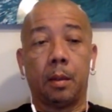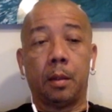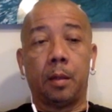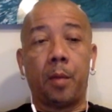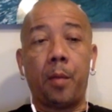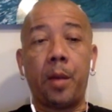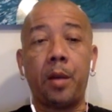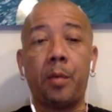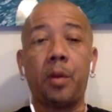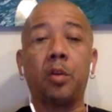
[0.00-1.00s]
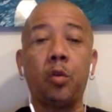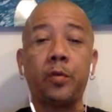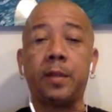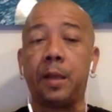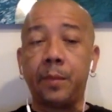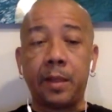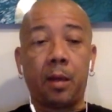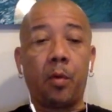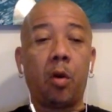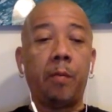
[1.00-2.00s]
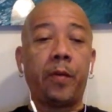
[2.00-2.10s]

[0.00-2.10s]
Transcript: Remember, I'm not used to them thing. I'm come